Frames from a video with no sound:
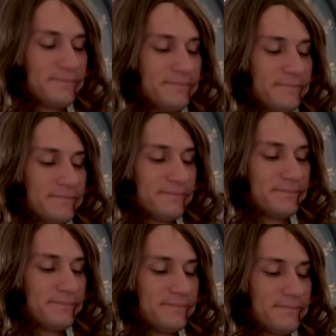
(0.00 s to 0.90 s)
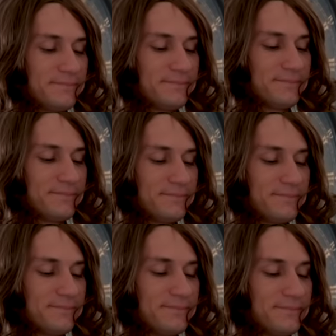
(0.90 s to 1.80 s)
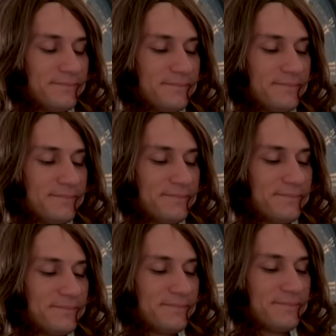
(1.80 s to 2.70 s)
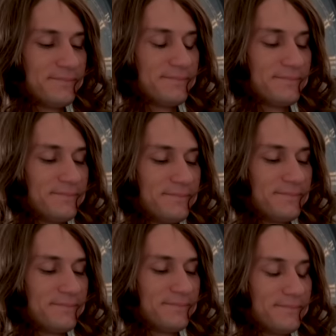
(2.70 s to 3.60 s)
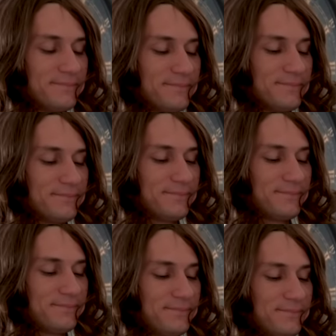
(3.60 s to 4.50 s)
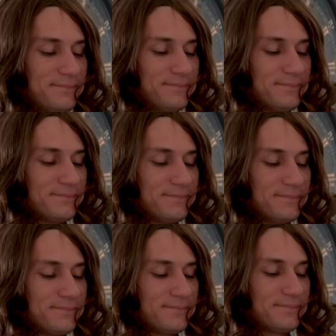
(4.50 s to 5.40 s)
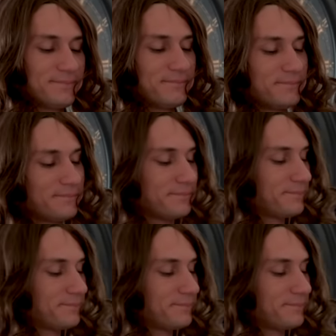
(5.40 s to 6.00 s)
(silence)